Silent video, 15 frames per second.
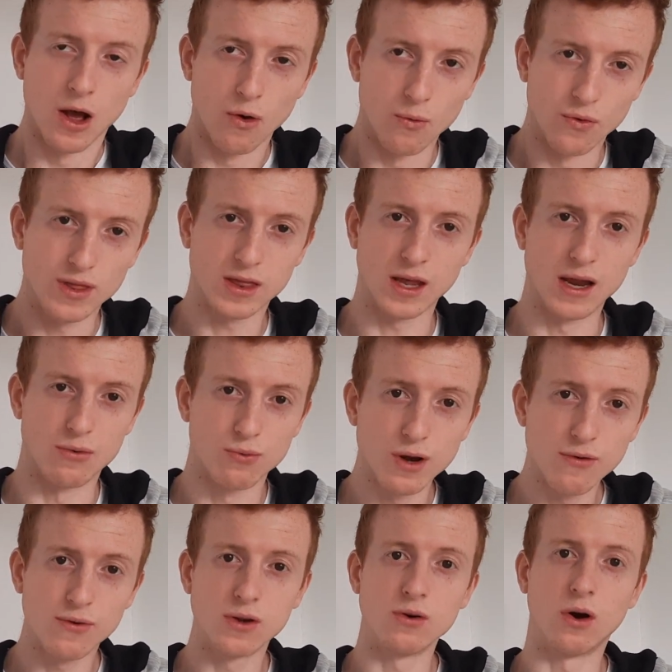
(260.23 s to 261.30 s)
with a
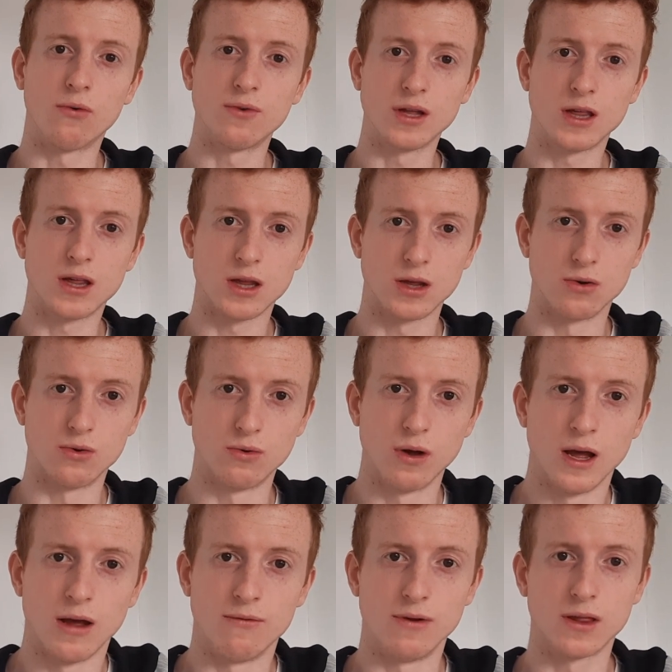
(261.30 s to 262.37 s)
review of this shoe
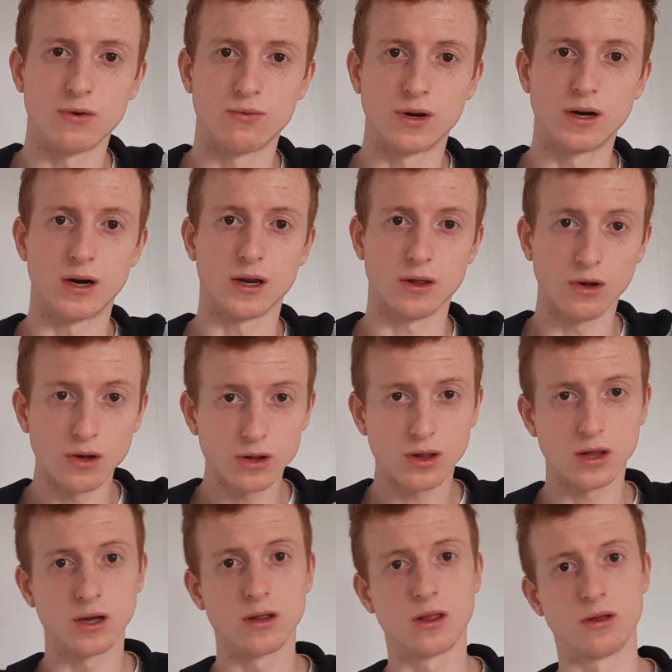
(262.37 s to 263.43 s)
with regard
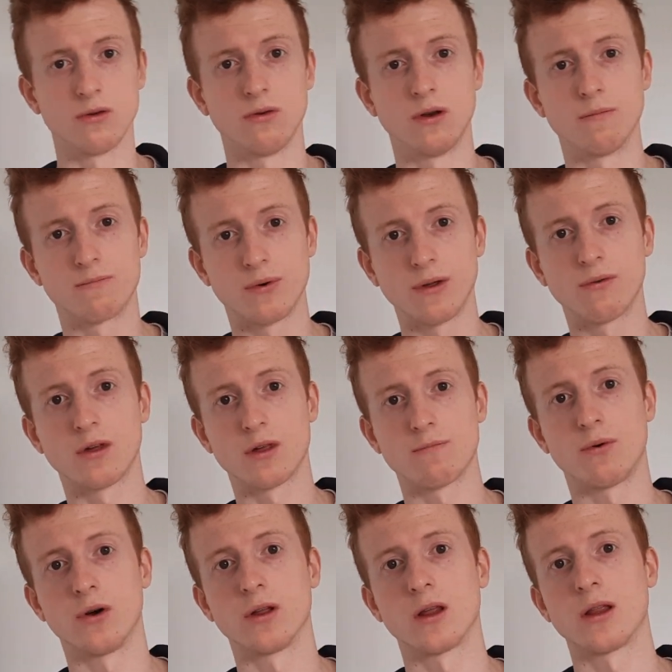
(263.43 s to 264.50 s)
also to the previous
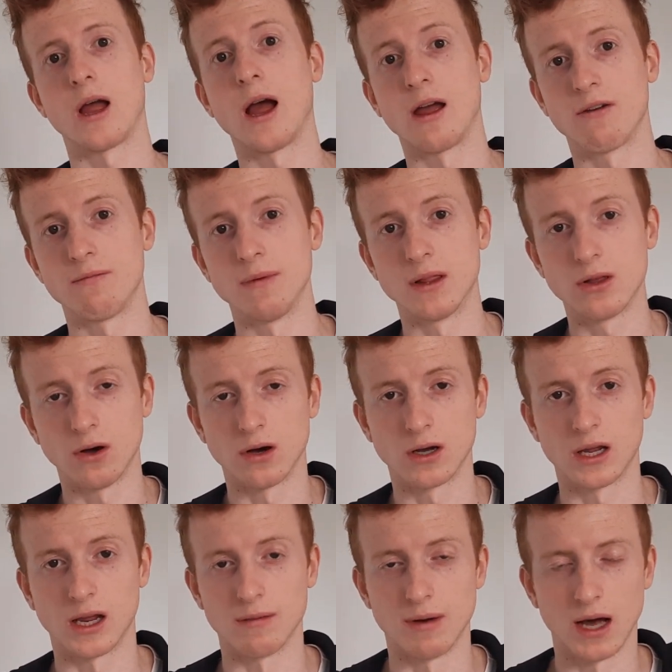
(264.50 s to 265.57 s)
point that I've been
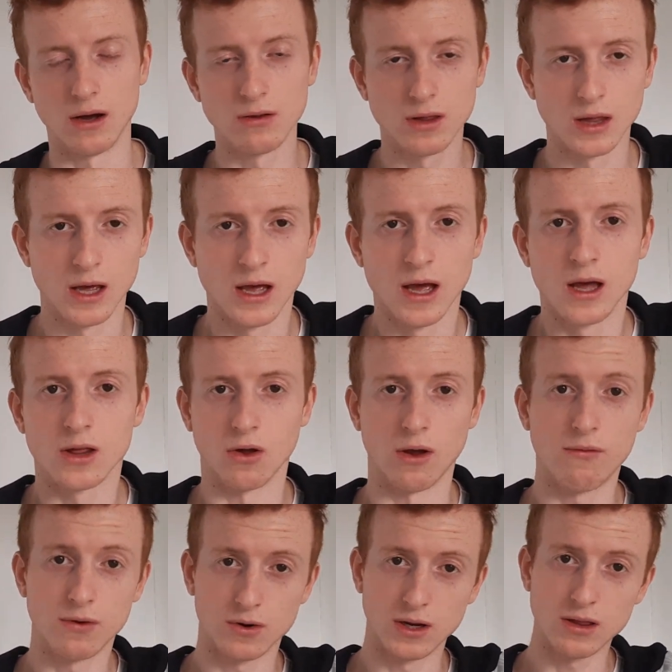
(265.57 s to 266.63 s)
talking about. So
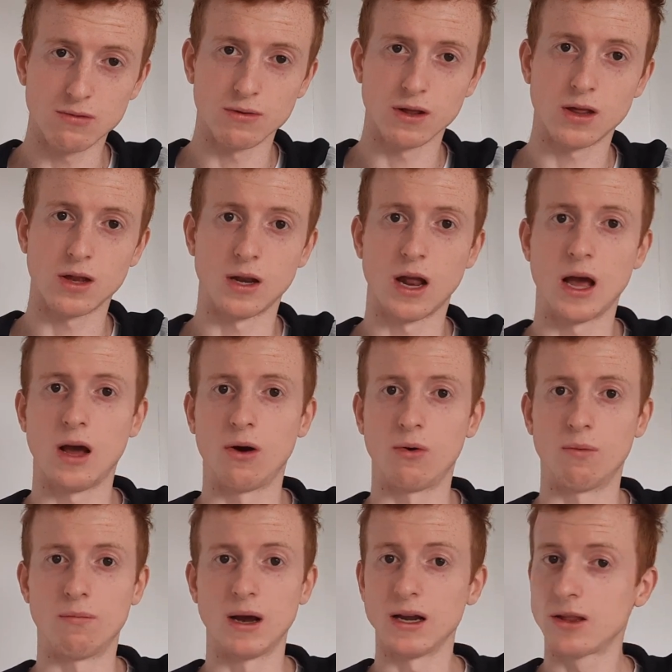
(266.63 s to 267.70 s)
if you're interested in how
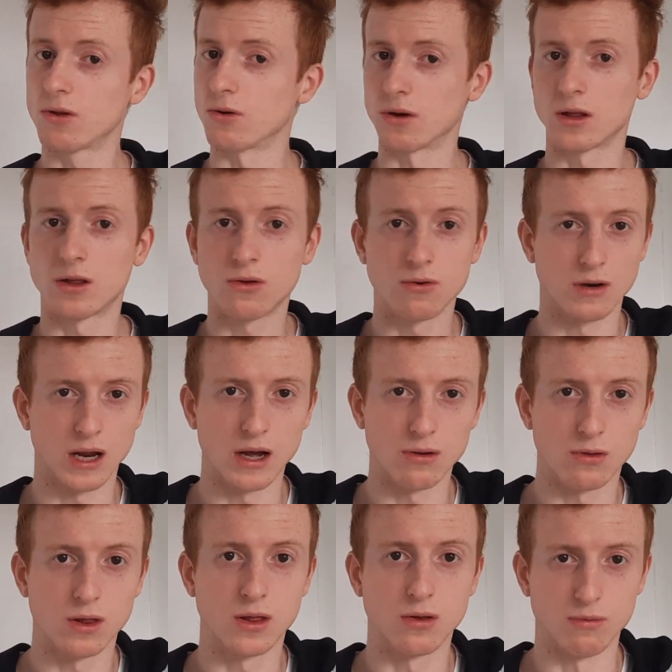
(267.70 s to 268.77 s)
my choice turned
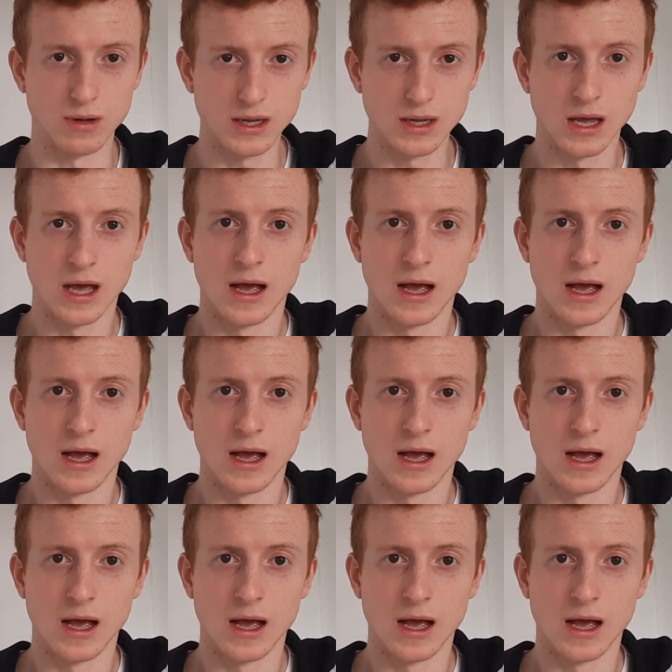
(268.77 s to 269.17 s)
out to be,